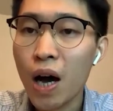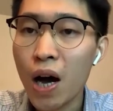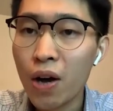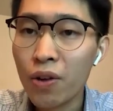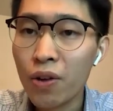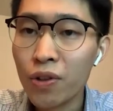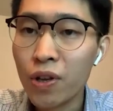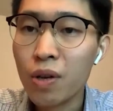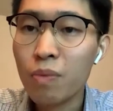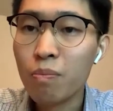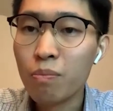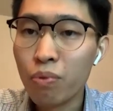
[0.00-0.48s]

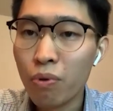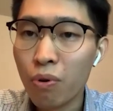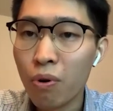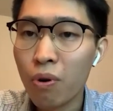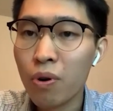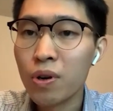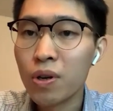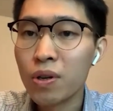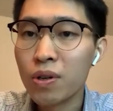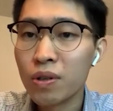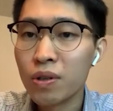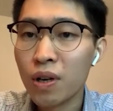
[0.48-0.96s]
on the
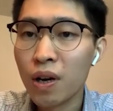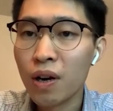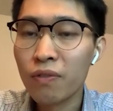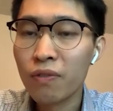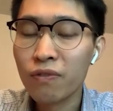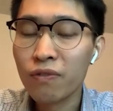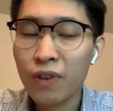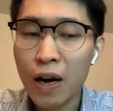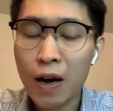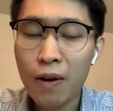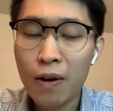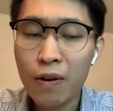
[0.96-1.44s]
importance
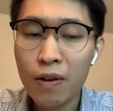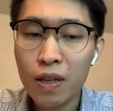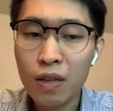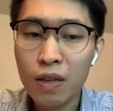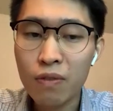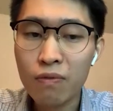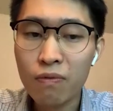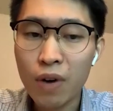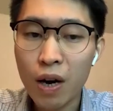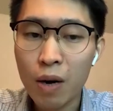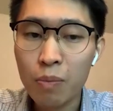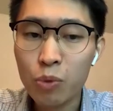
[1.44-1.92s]
of
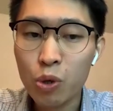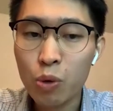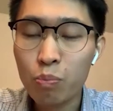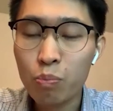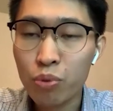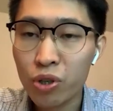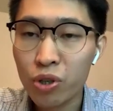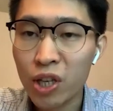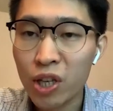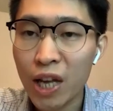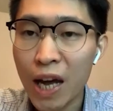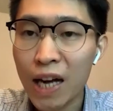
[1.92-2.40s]
environmental
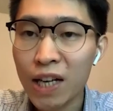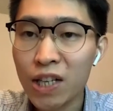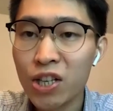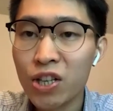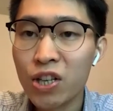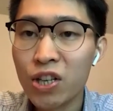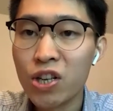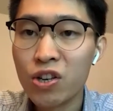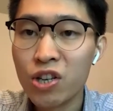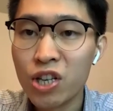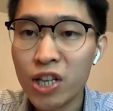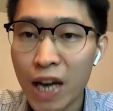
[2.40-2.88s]

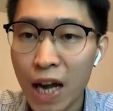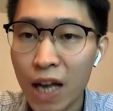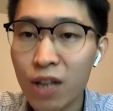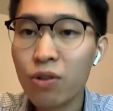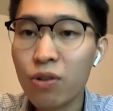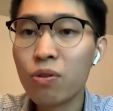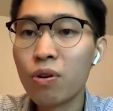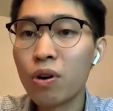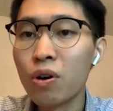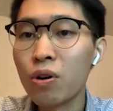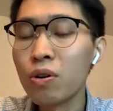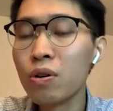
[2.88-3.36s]
protection in
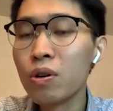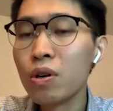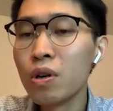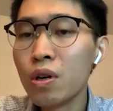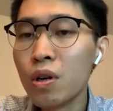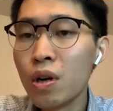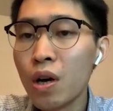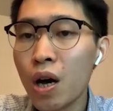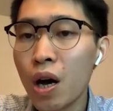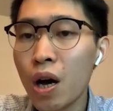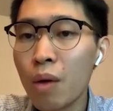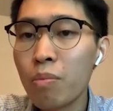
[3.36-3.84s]
general,
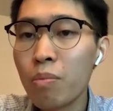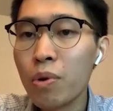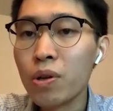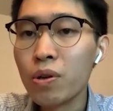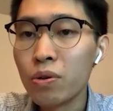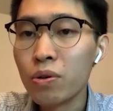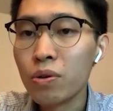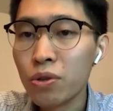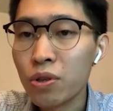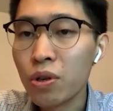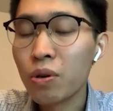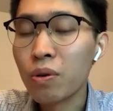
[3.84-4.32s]
but
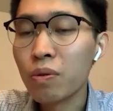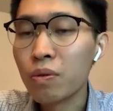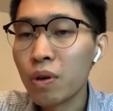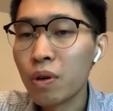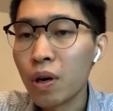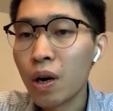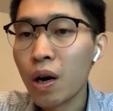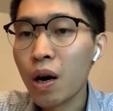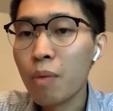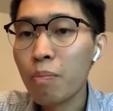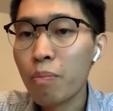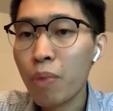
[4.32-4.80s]
also
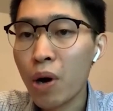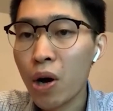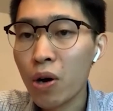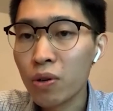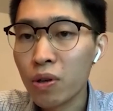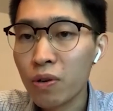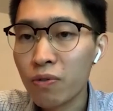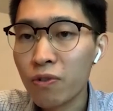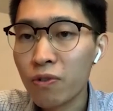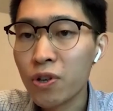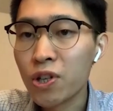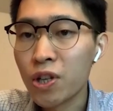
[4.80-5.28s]
uh,
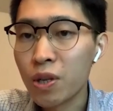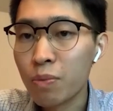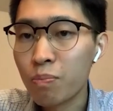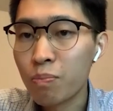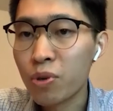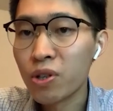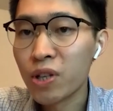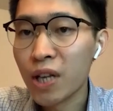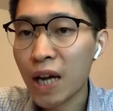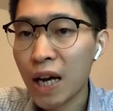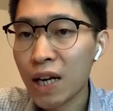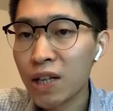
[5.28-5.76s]
biodiversity
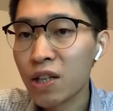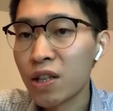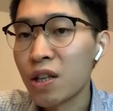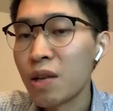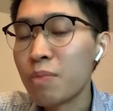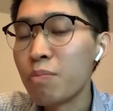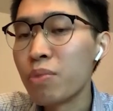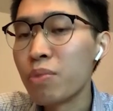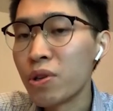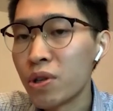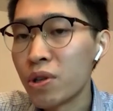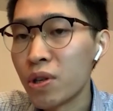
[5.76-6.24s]

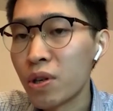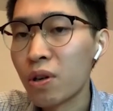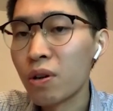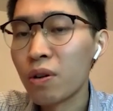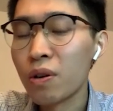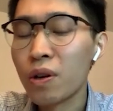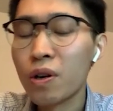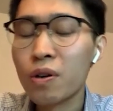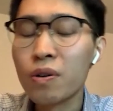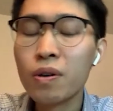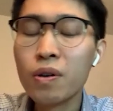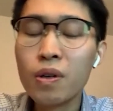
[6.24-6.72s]
protection in
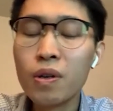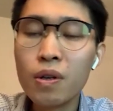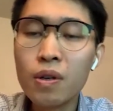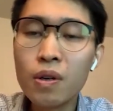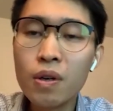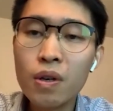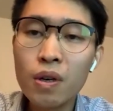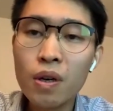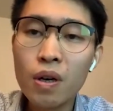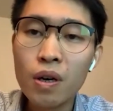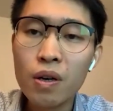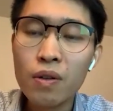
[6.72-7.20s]
particular.
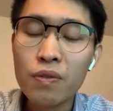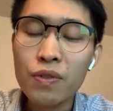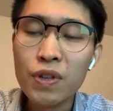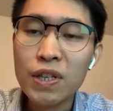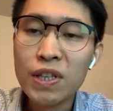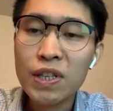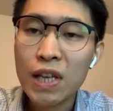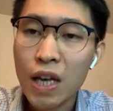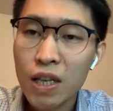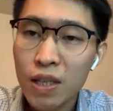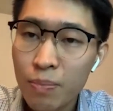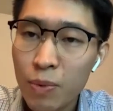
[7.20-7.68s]
Uh,
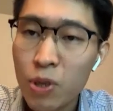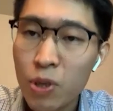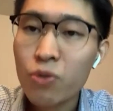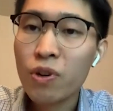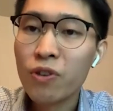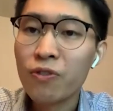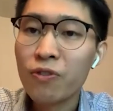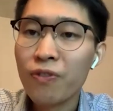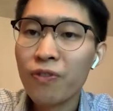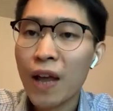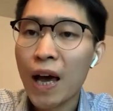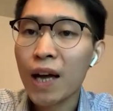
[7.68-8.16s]
this has been
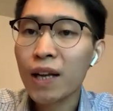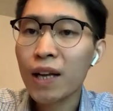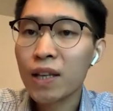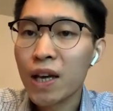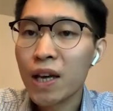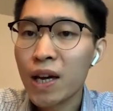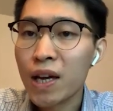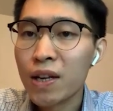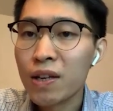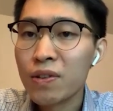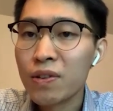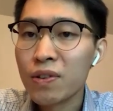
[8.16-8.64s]

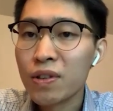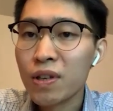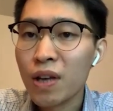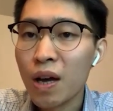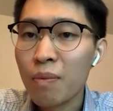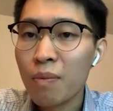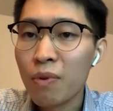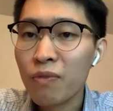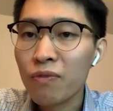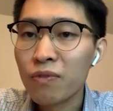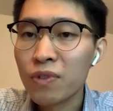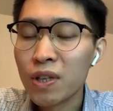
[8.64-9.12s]
reflected in
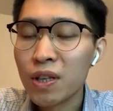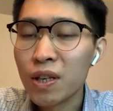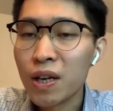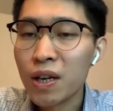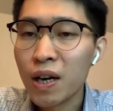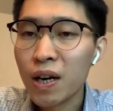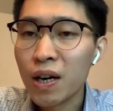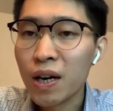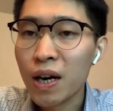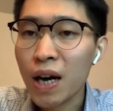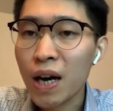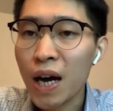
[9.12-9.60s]
some of the
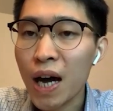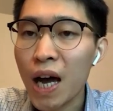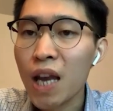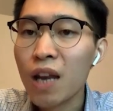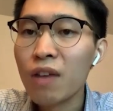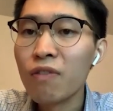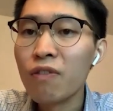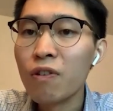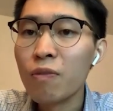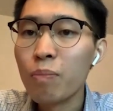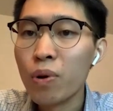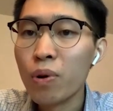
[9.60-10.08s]
uh,
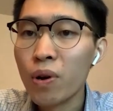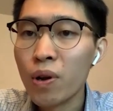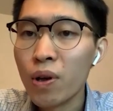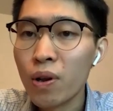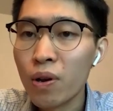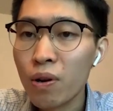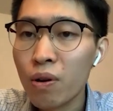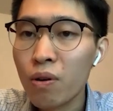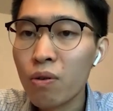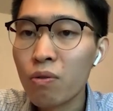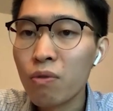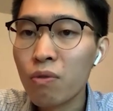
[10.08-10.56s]
high-level
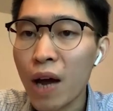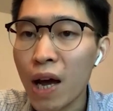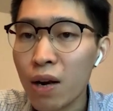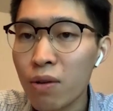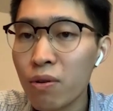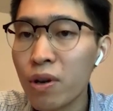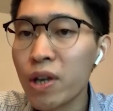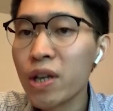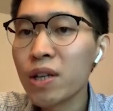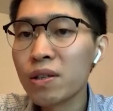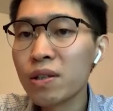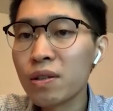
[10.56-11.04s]
political
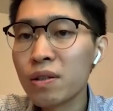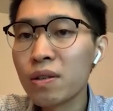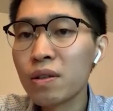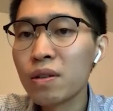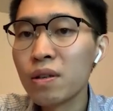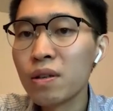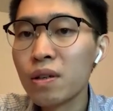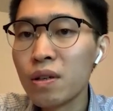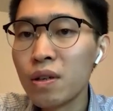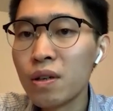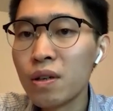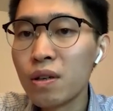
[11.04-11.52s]
rhetorics
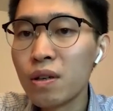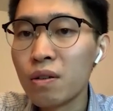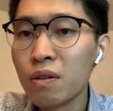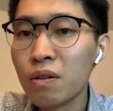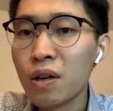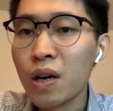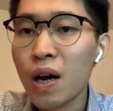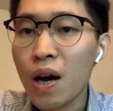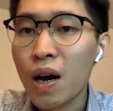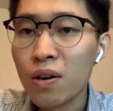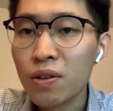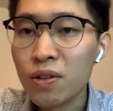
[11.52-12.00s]
you
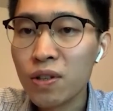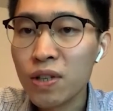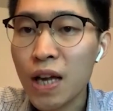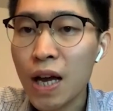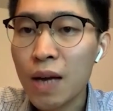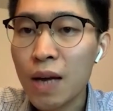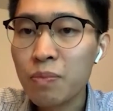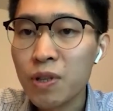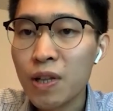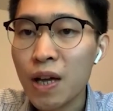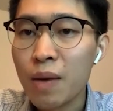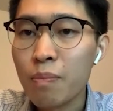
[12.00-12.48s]
know,
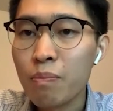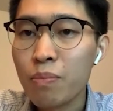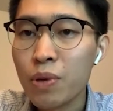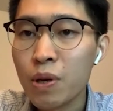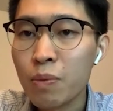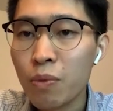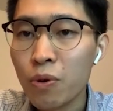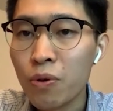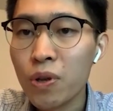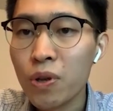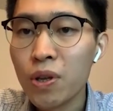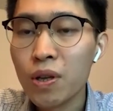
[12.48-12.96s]
concepts that
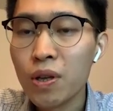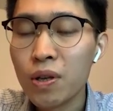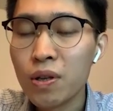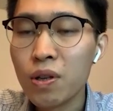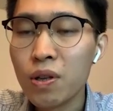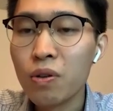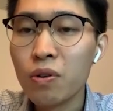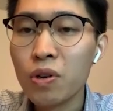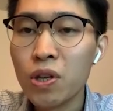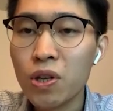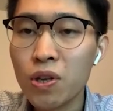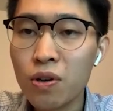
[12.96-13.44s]
people
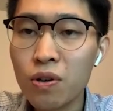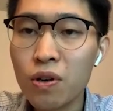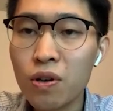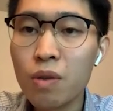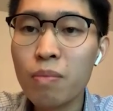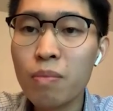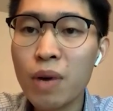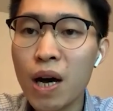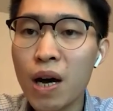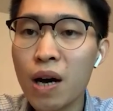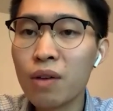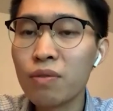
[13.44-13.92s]
you know hear
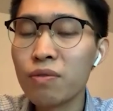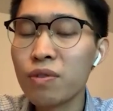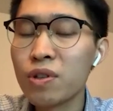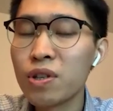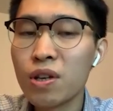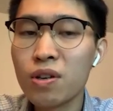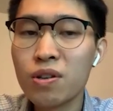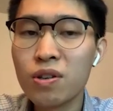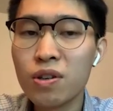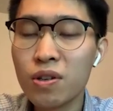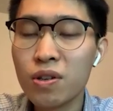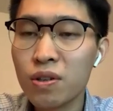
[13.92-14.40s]
about,
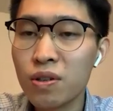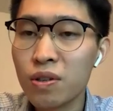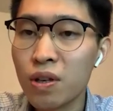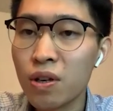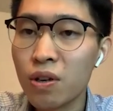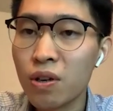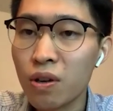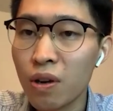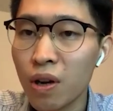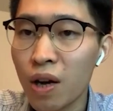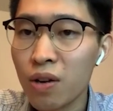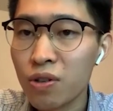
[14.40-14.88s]
such as
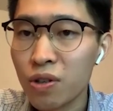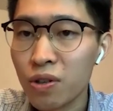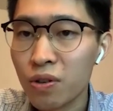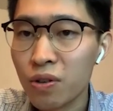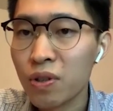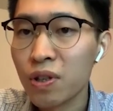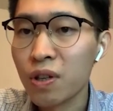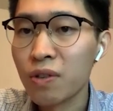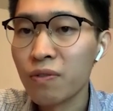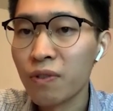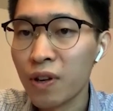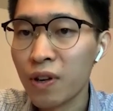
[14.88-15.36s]

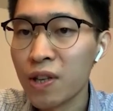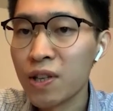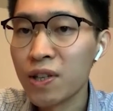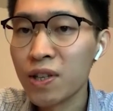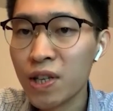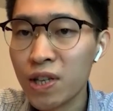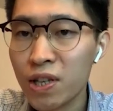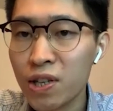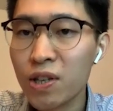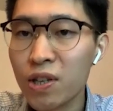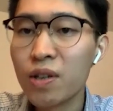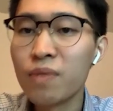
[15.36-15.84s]
ecological
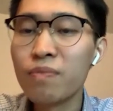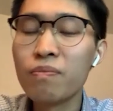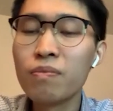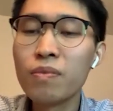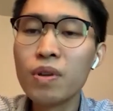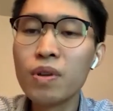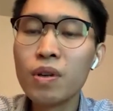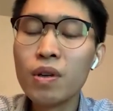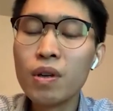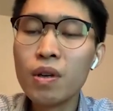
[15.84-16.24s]
civilization.